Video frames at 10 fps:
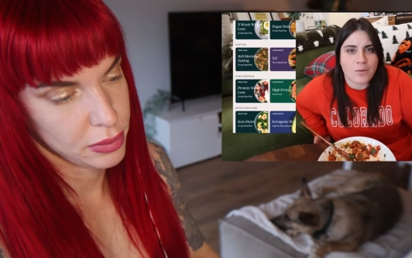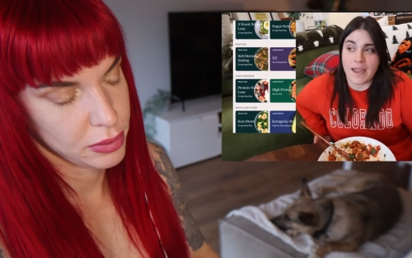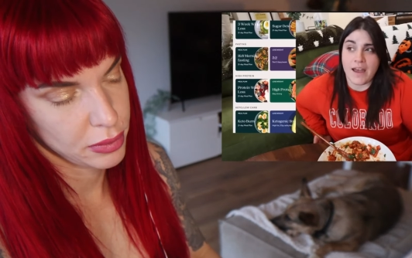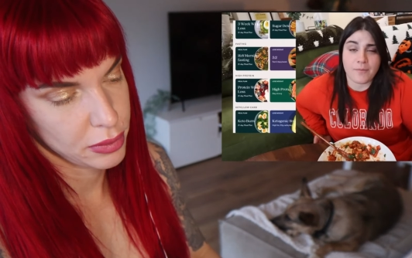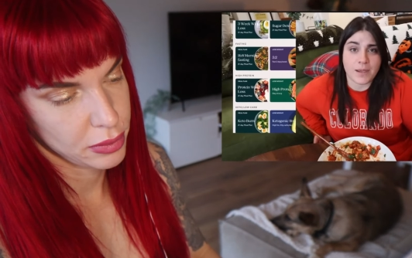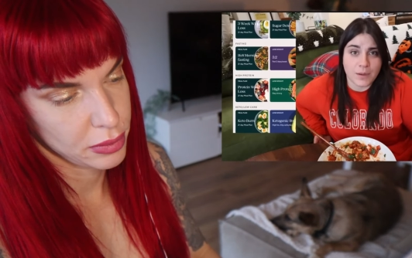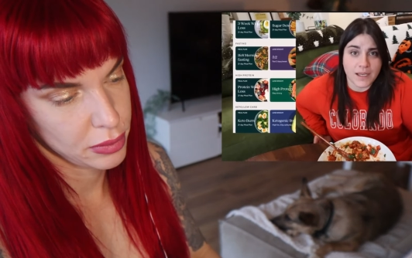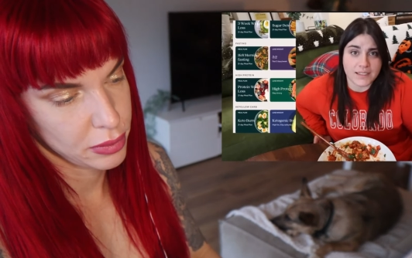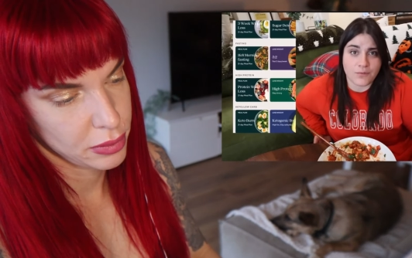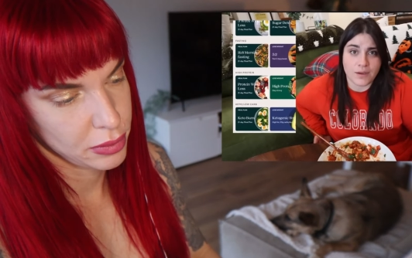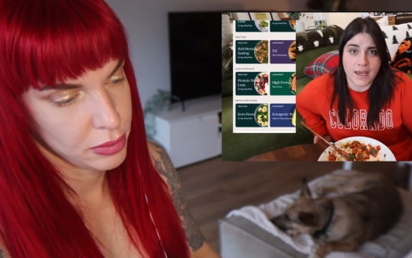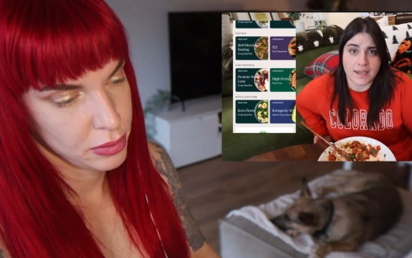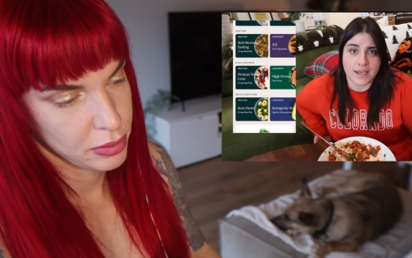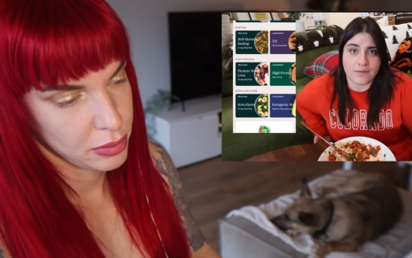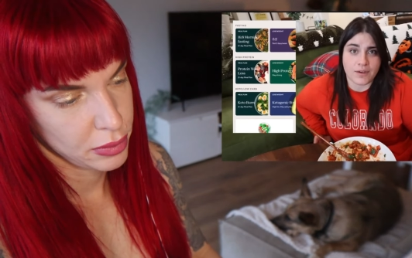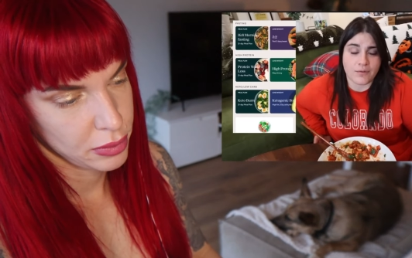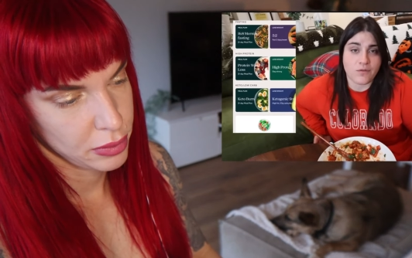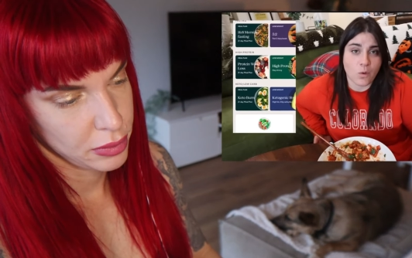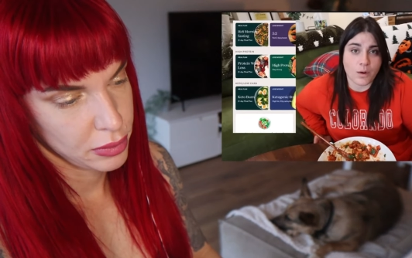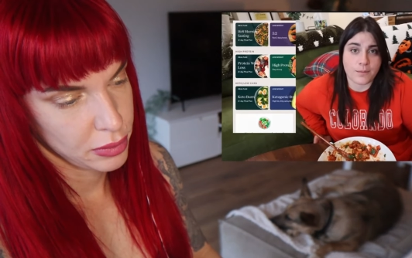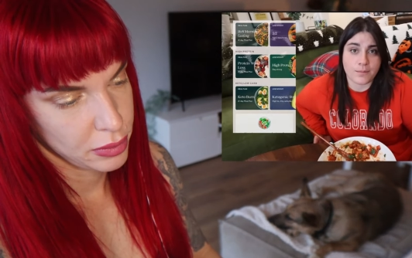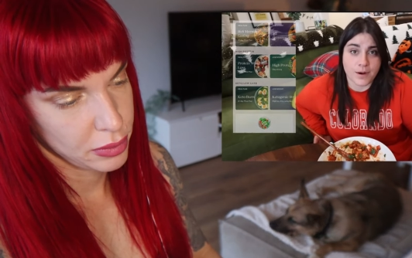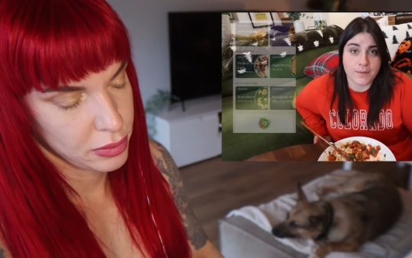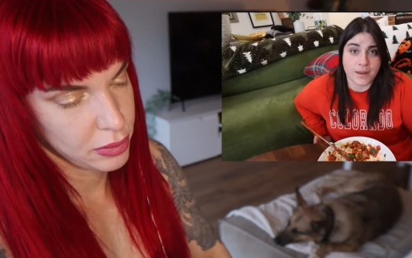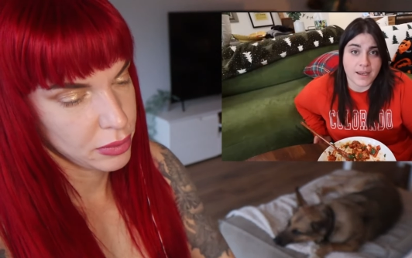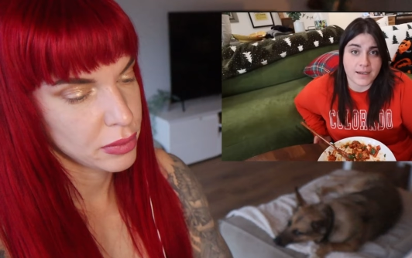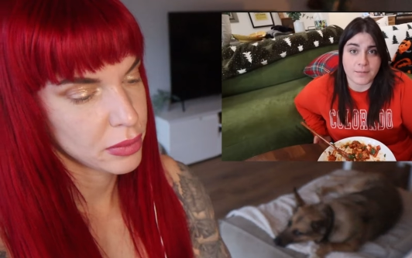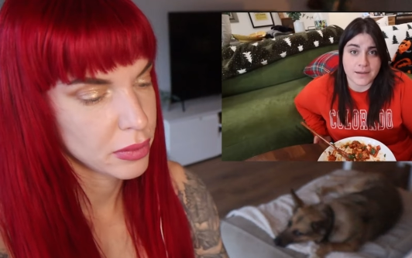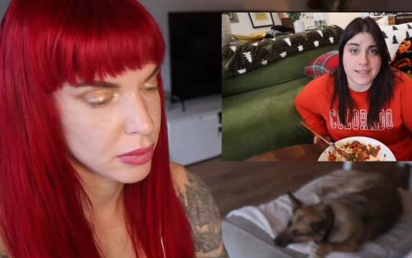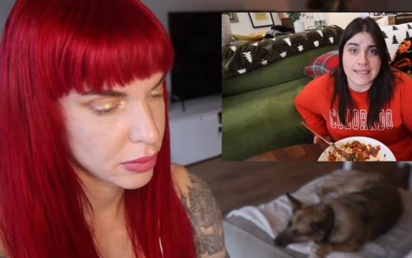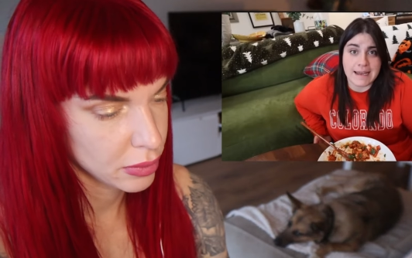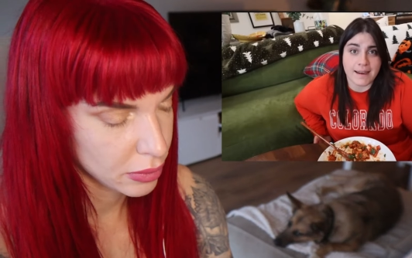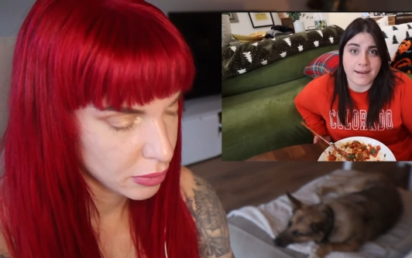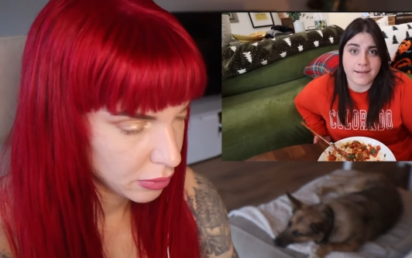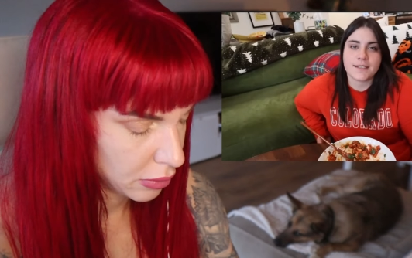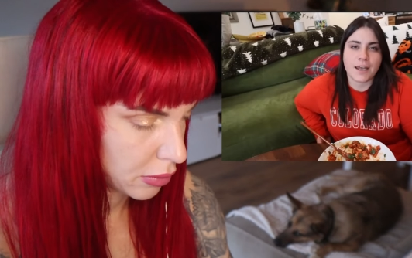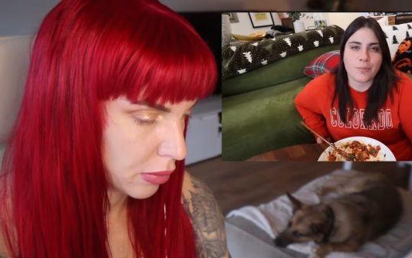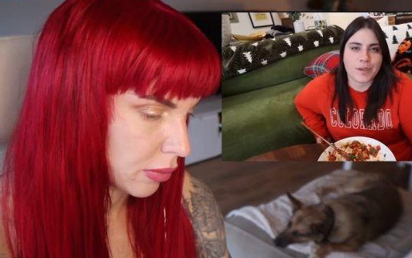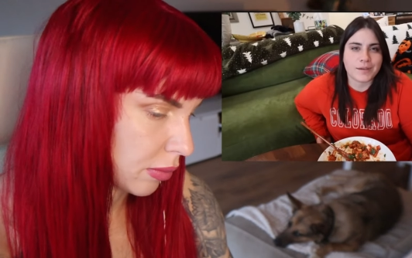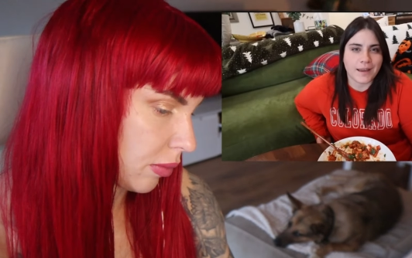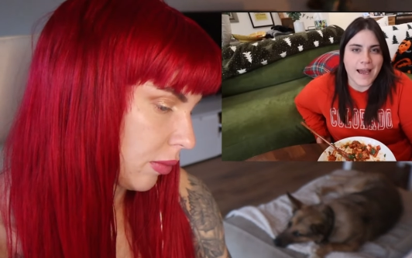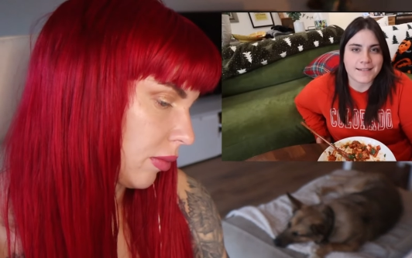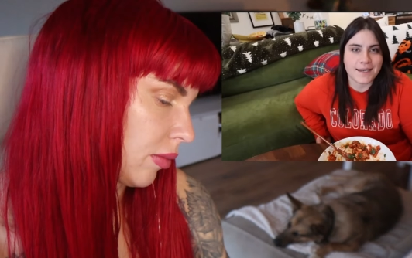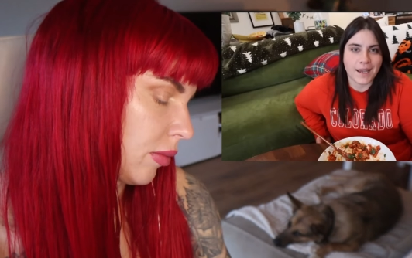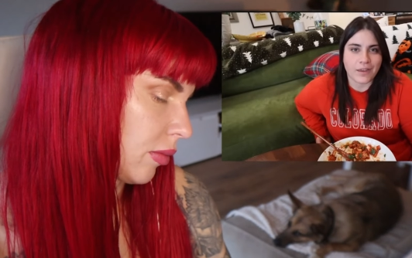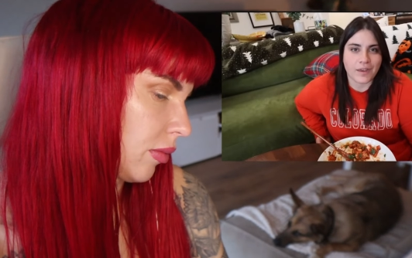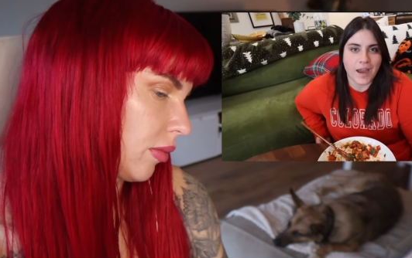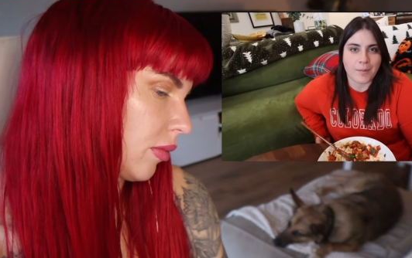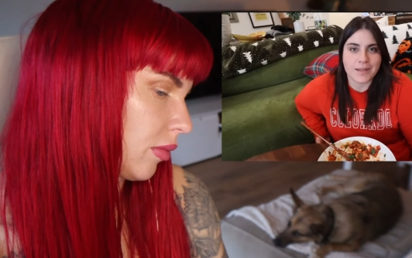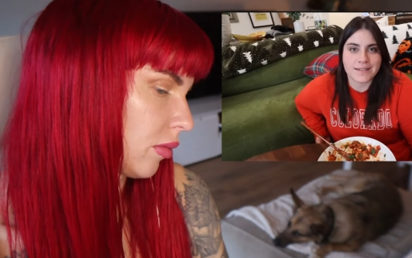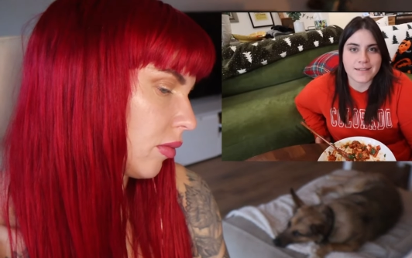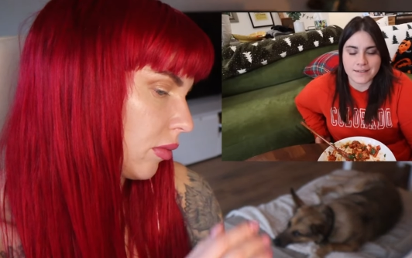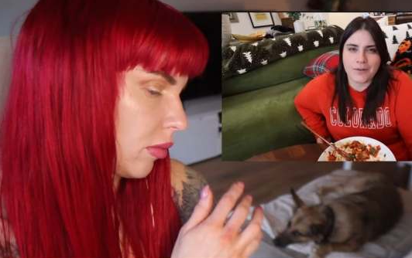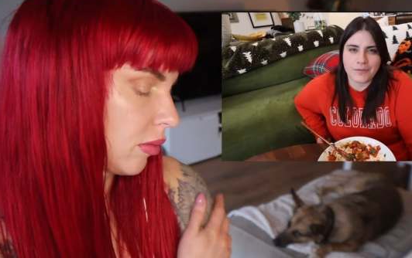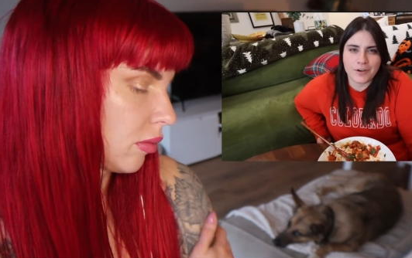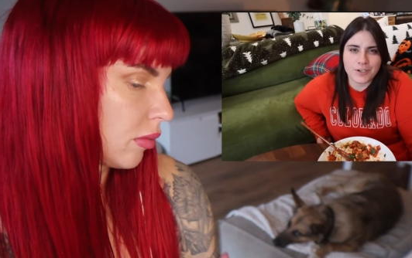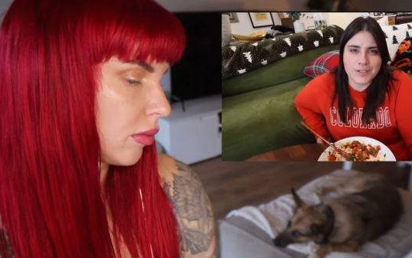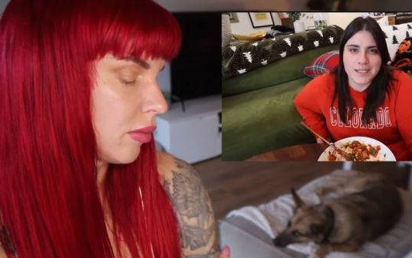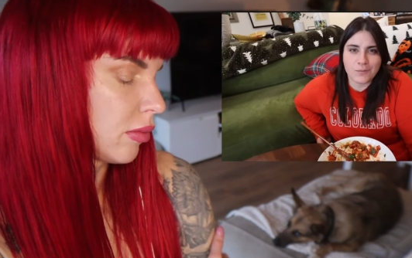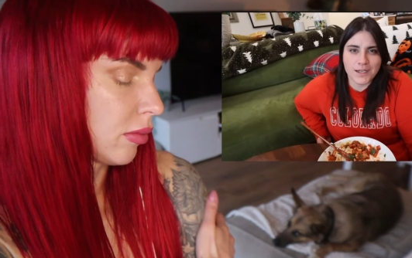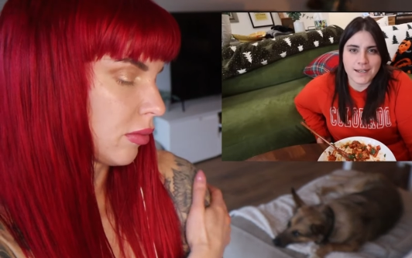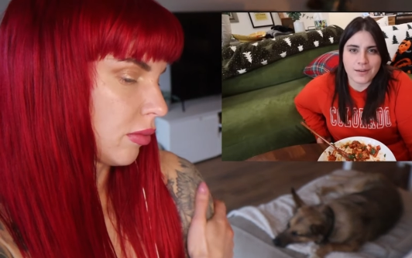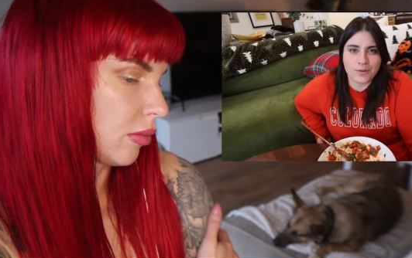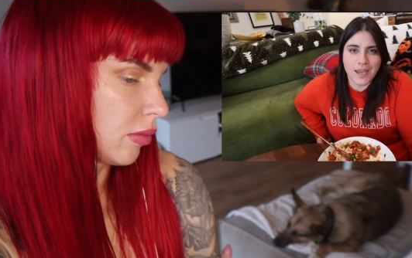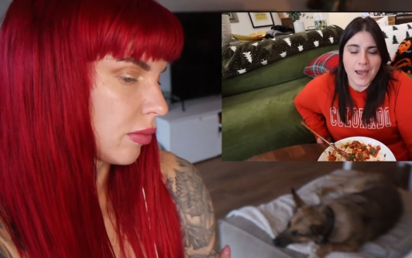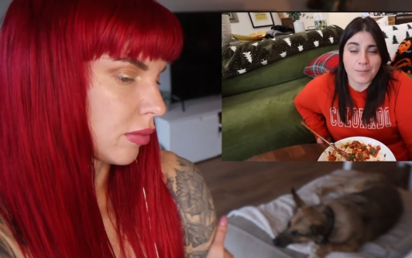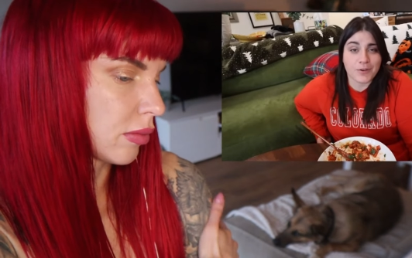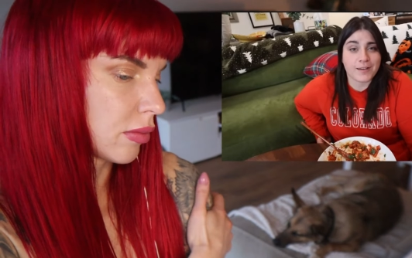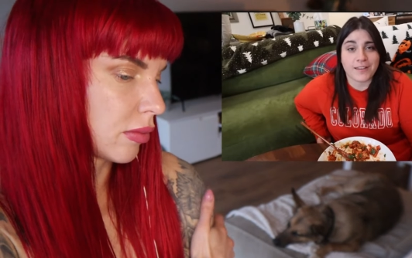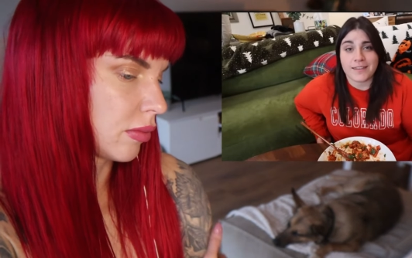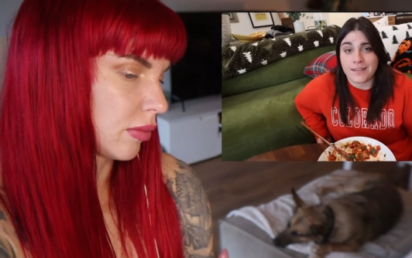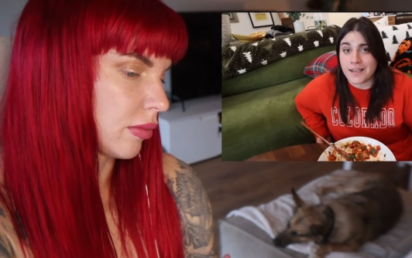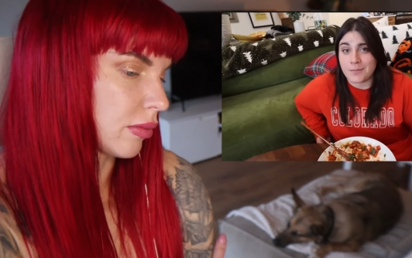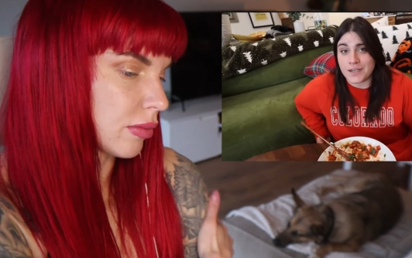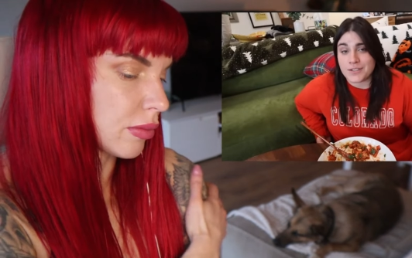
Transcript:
Speaker 1: They have meal plans for that. They give you four pre-planned meals a day to help build lasting healthy habits. Now if you're interested and want to download the app, you can click the link in my